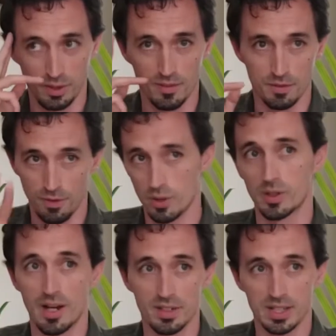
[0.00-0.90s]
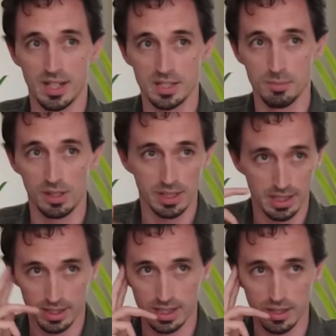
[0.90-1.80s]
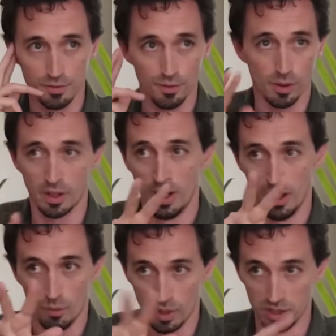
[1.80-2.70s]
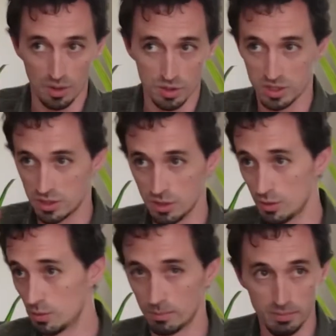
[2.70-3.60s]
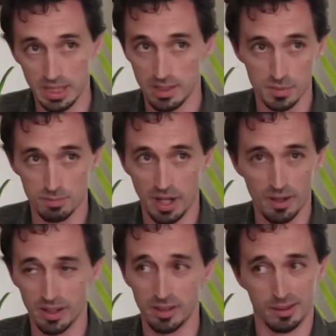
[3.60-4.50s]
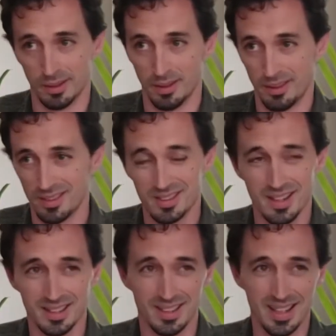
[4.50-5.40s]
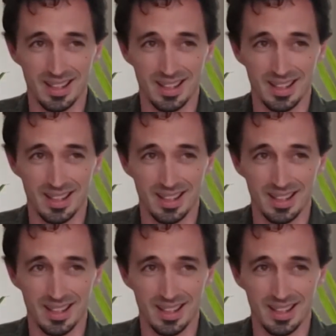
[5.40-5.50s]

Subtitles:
have the photographic sensibility and the ear for it, when those two mediums marry, there's nothing like